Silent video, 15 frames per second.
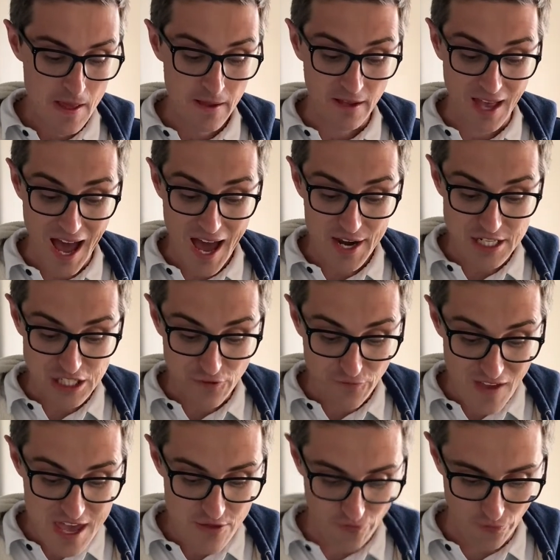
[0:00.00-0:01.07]
God is
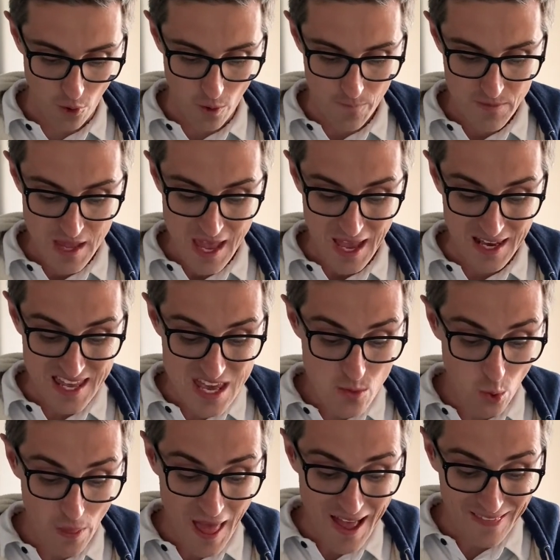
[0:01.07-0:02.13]
faithful, and he
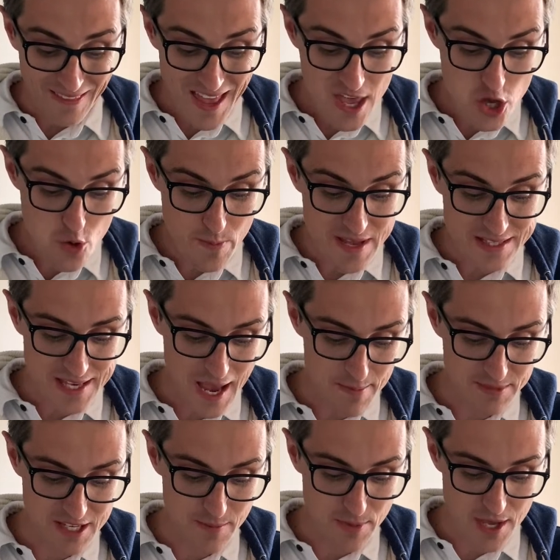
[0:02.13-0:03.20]
will not let you be
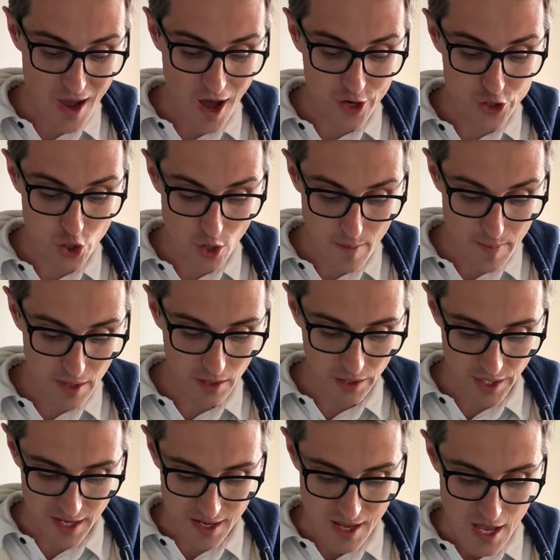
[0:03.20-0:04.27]
tempted beyond your
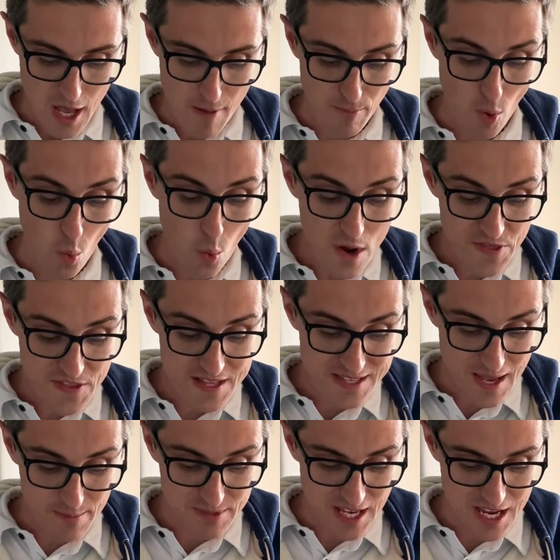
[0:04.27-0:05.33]
ability. But with the
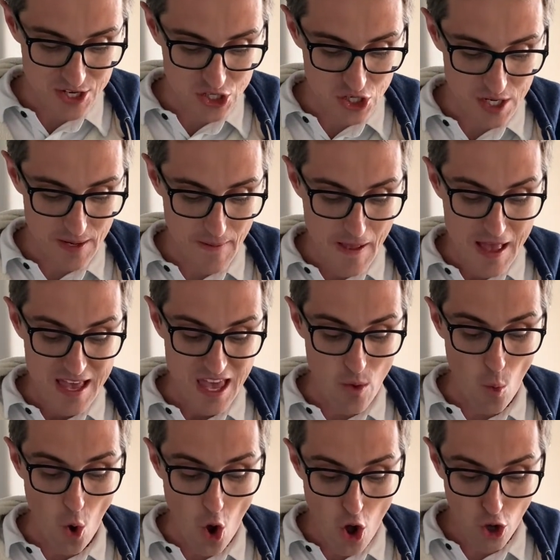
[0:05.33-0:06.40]
temptation, he
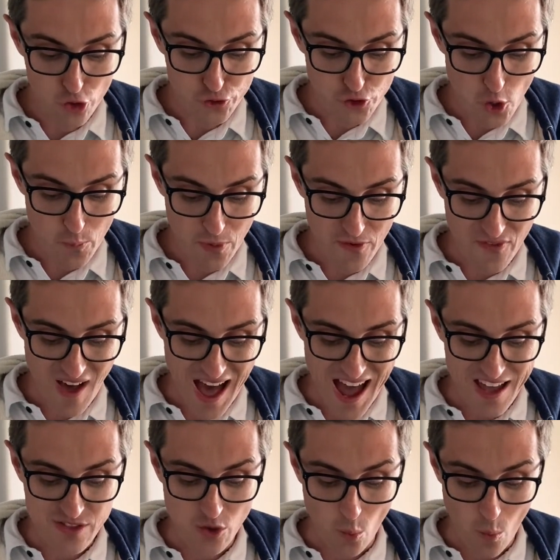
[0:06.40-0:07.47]
will also
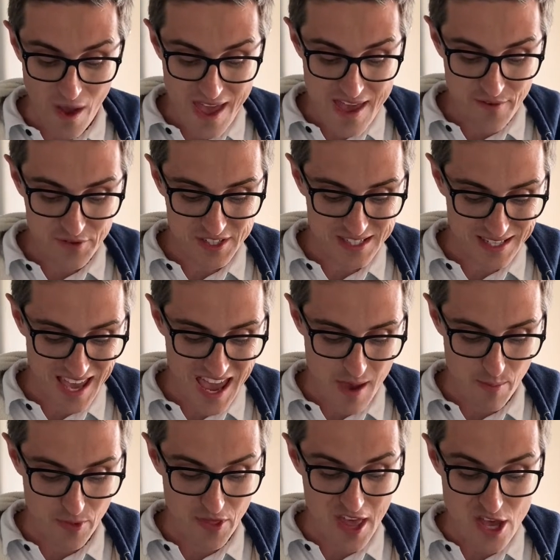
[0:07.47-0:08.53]
provide the way of
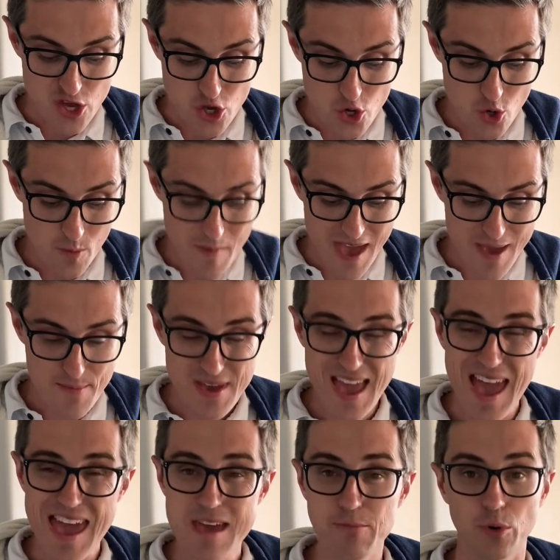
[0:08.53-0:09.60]
escape, that you may be
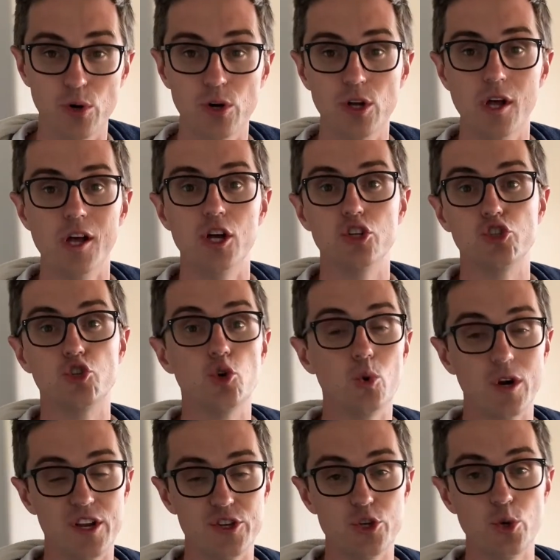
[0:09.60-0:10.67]
able to
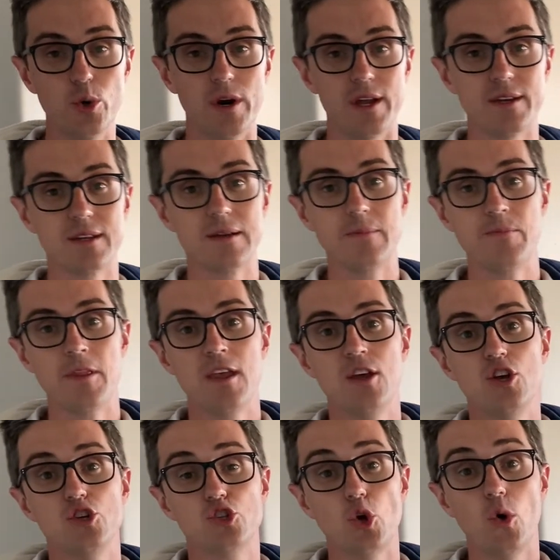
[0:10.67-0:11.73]
endure it."
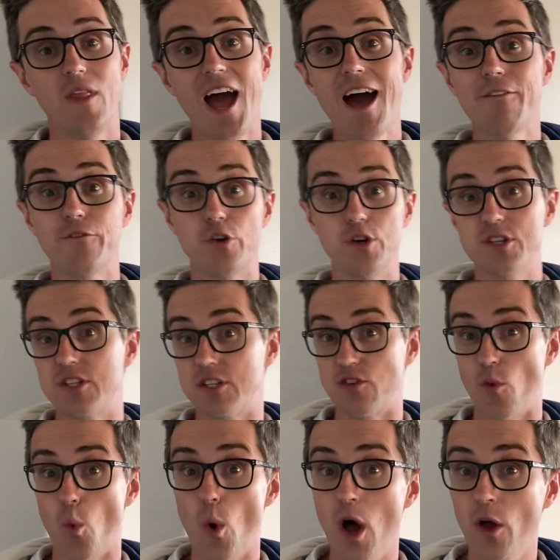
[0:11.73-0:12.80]
So that verse is a
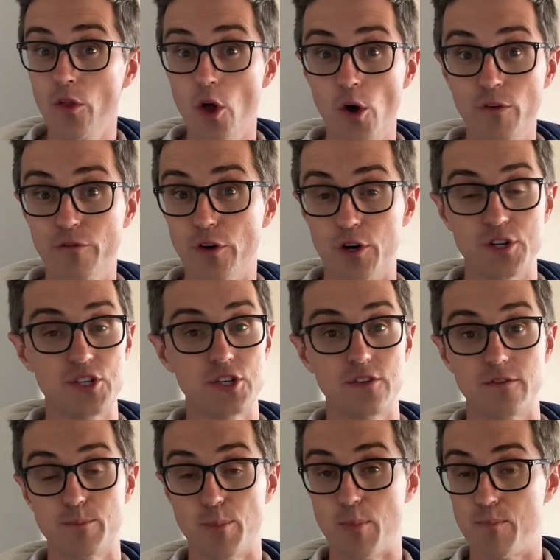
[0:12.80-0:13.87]
well-known verse.
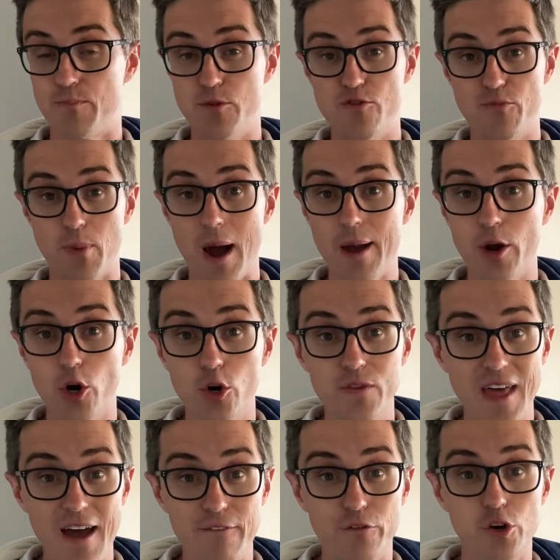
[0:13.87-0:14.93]
You've probably heard
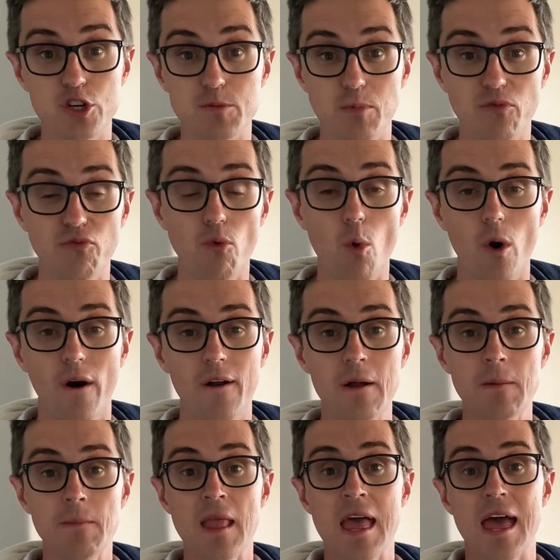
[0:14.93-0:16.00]
that verse before.
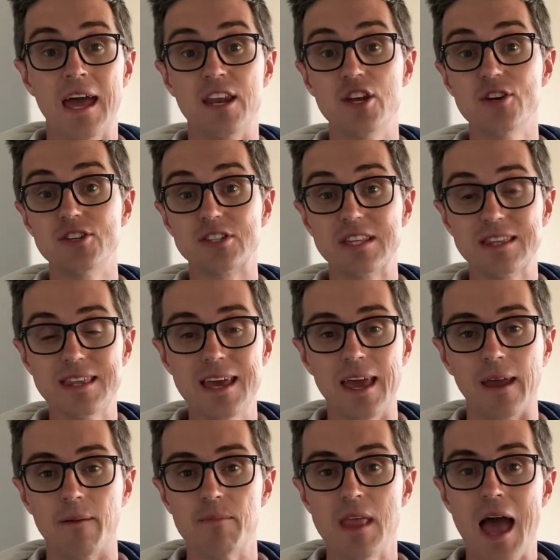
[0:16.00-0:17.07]
And here's the
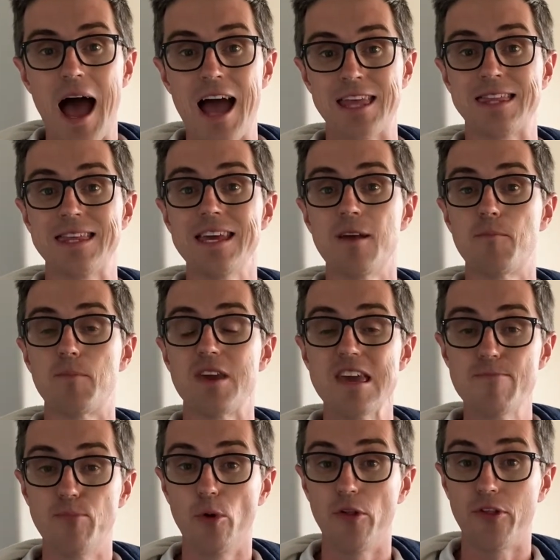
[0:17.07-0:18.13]
thing. I think
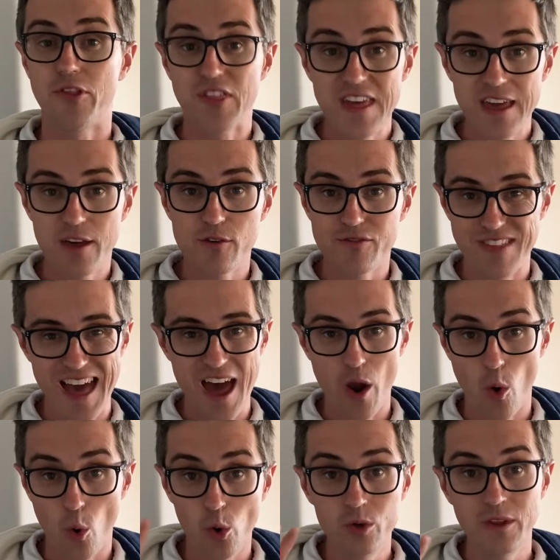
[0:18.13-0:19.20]
people think of that
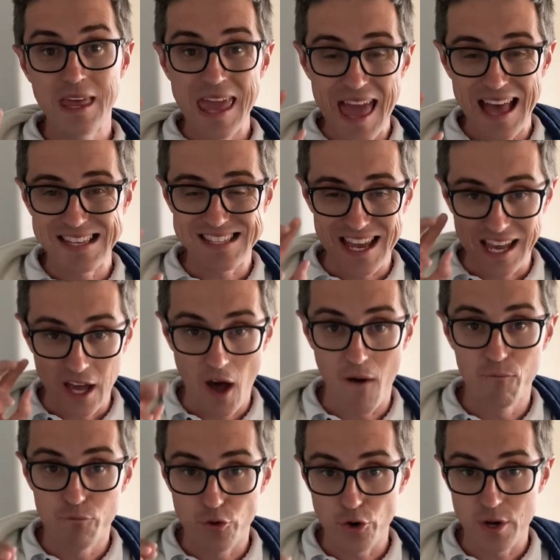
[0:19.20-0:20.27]
only as a
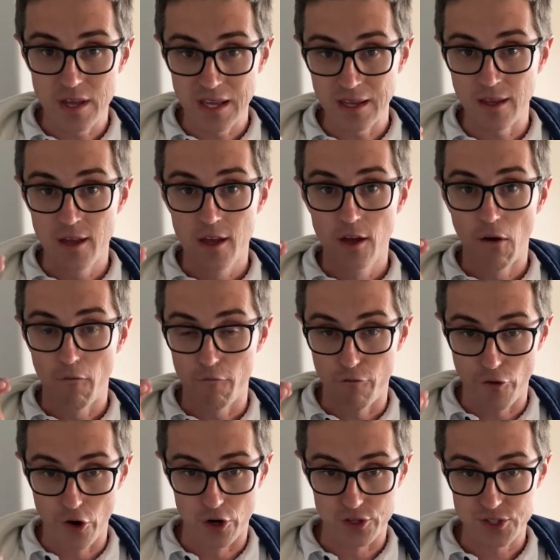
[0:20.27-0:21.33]
comforting
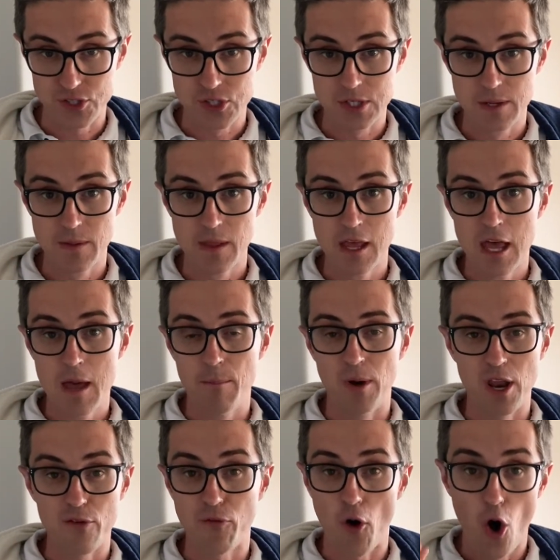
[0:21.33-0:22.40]
verse. But
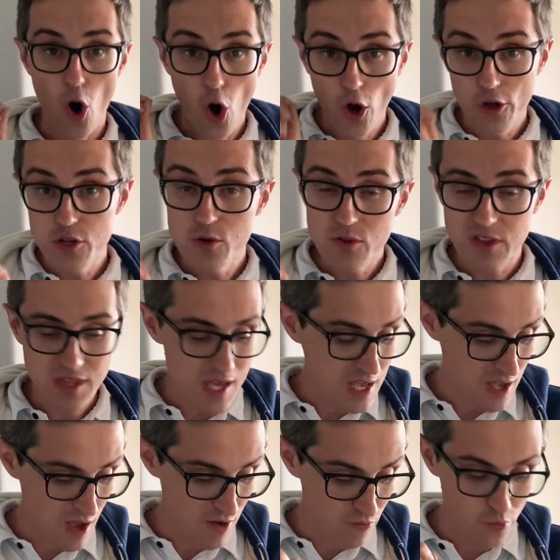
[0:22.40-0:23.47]
if all you think
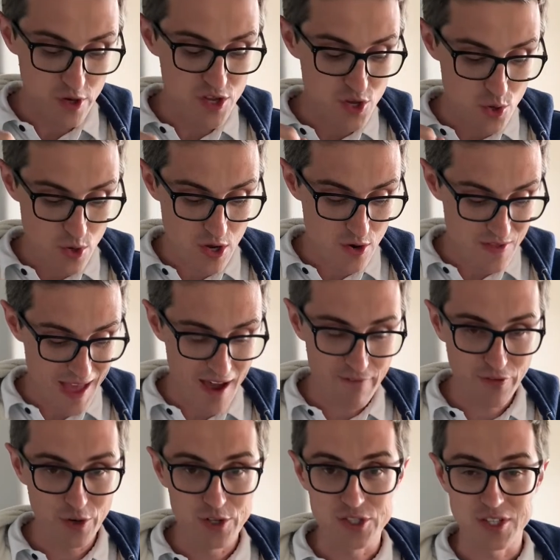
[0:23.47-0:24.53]
of when you hear that
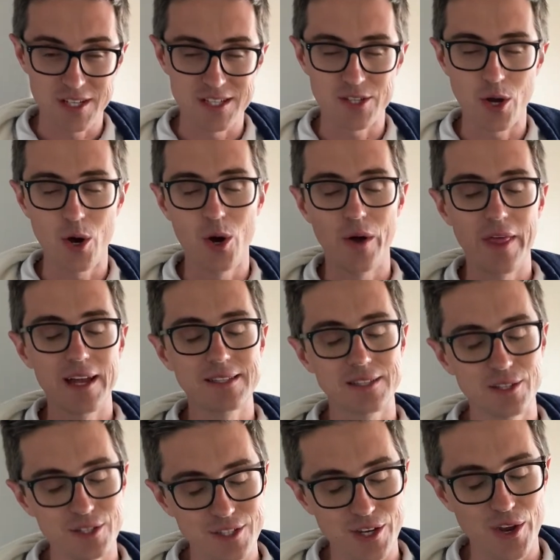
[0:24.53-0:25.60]
verse is, oh, that's
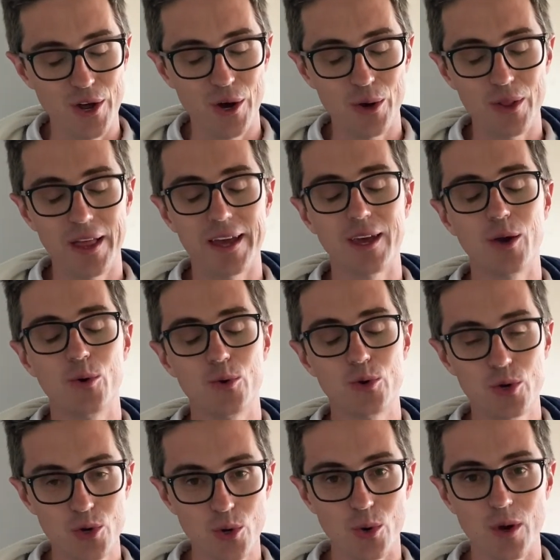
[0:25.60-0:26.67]
good to know. Like,
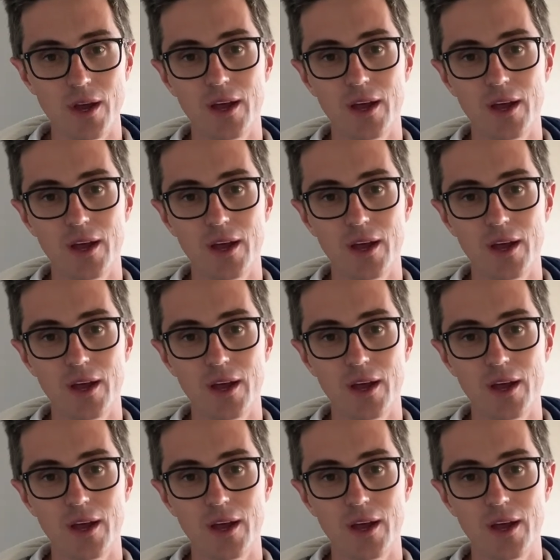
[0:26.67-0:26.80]
whew,